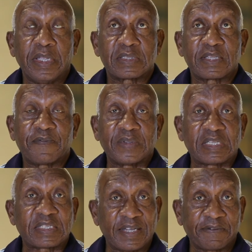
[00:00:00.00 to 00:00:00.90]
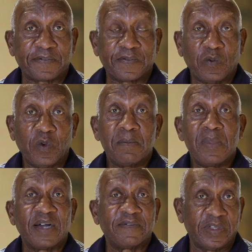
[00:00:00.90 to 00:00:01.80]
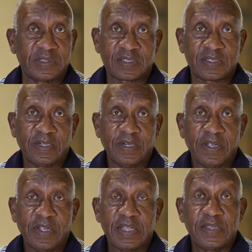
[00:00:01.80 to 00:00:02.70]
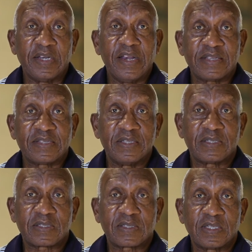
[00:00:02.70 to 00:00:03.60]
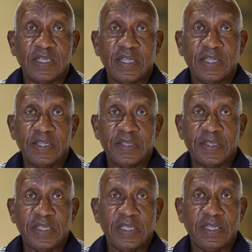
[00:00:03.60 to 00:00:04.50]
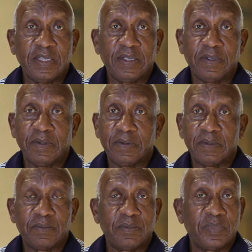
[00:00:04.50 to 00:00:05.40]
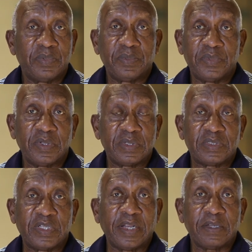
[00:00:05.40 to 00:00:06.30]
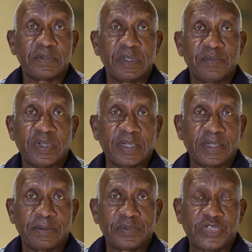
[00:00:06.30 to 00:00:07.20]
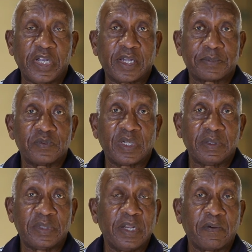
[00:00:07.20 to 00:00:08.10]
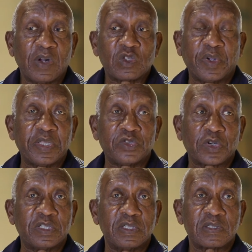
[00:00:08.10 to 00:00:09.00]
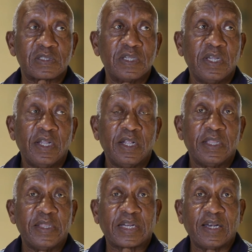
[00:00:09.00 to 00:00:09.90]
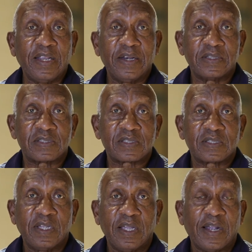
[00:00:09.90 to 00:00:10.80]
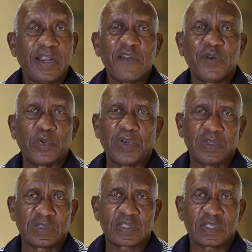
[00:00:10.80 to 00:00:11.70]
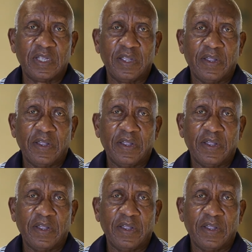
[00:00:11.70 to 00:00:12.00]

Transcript: The staff were marvelous. The nurses, the daily checkups, daily rounds by the doctors, the cleaners, and everybody else